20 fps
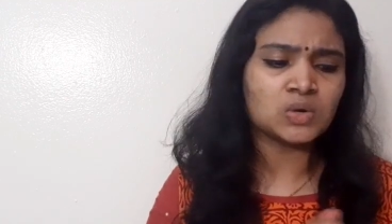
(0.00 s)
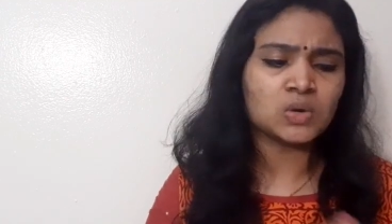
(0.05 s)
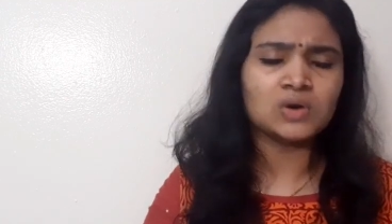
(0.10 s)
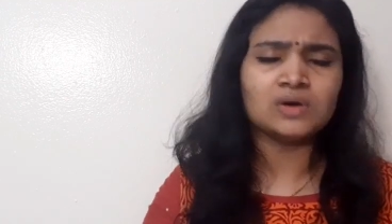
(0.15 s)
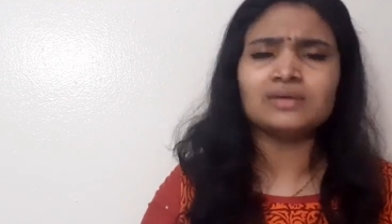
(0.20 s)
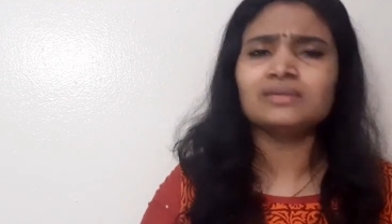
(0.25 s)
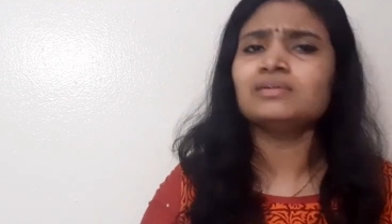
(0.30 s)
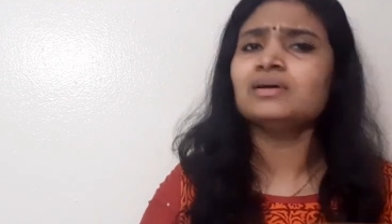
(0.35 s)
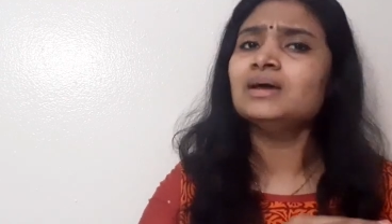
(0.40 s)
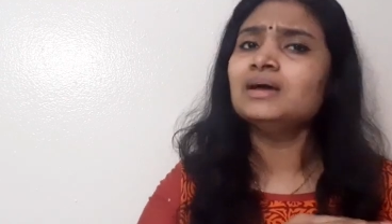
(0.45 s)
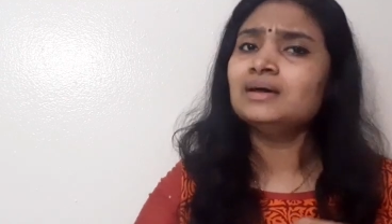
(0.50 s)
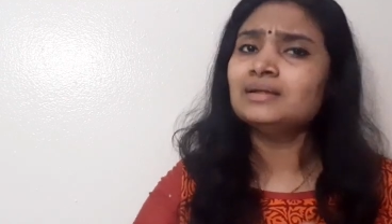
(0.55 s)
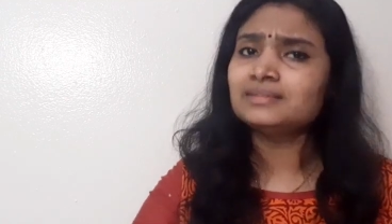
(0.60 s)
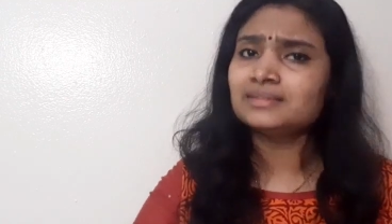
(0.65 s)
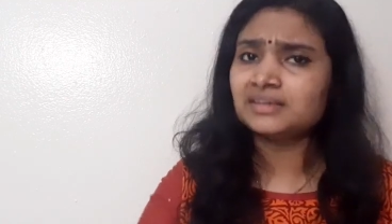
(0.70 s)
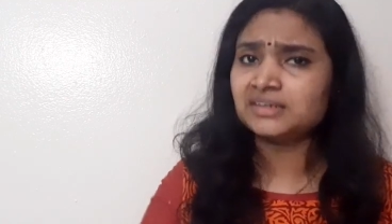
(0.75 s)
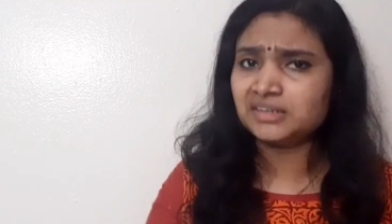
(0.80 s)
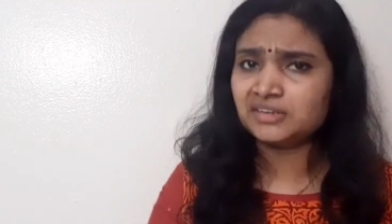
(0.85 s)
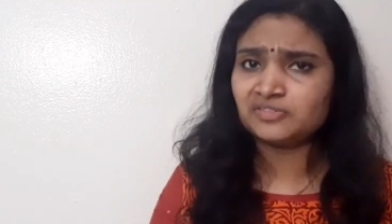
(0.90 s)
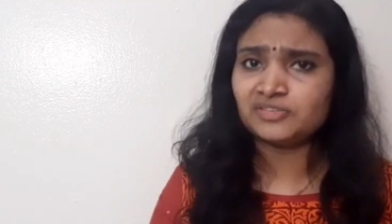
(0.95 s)
or
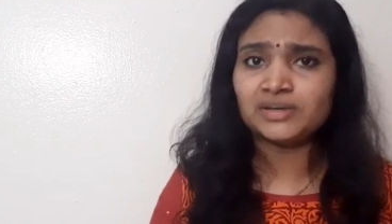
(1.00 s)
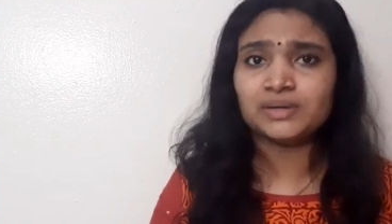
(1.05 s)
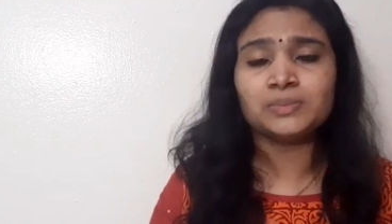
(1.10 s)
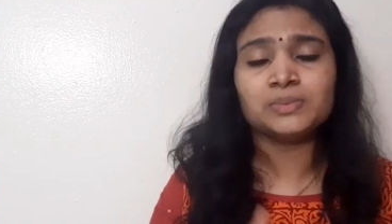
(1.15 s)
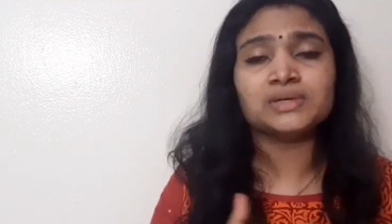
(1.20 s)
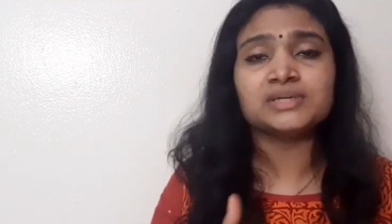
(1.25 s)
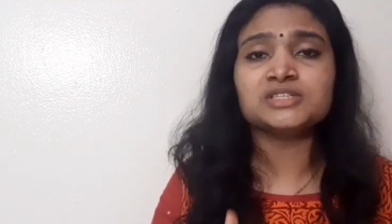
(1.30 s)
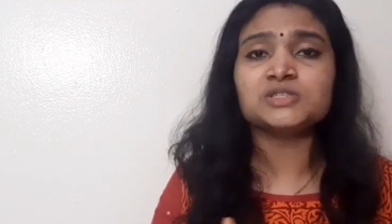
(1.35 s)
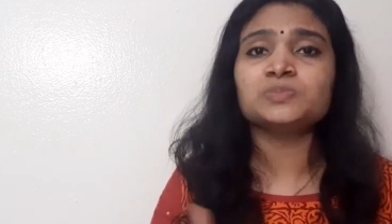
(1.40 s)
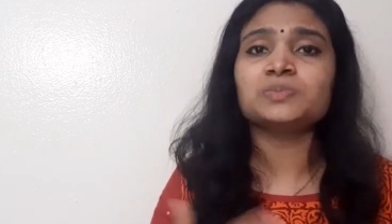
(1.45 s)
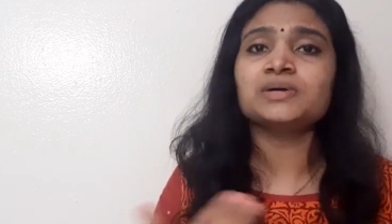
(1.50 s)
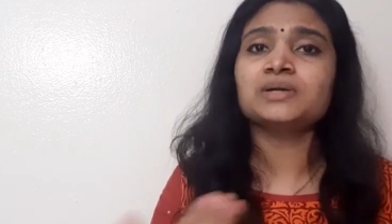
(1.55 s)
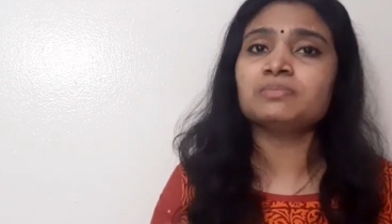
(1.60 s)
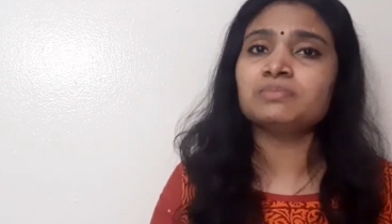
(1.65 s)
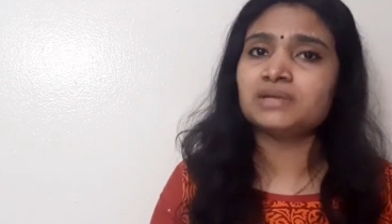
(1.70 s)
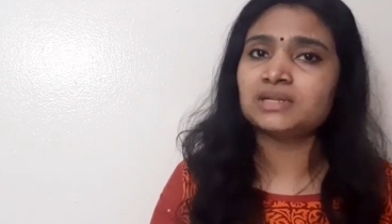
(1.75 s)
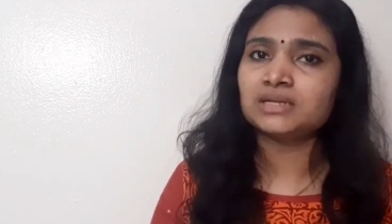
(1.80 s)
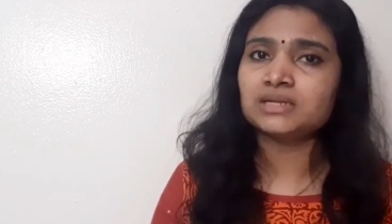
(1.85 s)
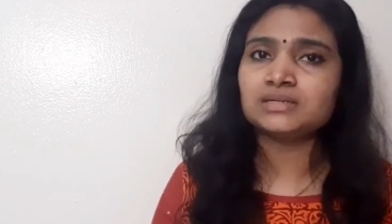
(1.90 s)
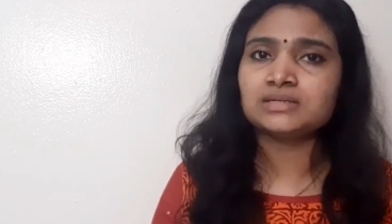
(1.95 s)
35 words per
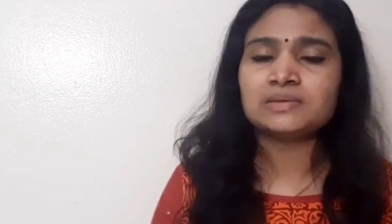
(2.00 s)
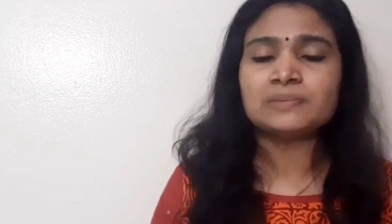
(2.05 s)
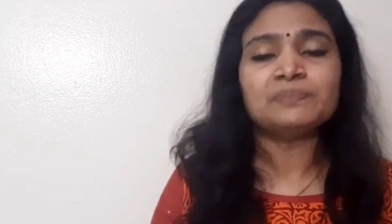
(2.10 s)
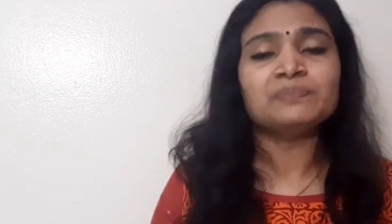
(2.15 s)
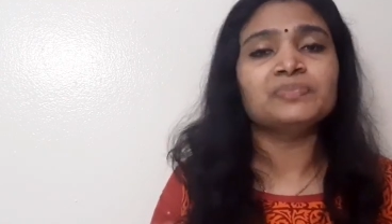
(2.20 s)
minute,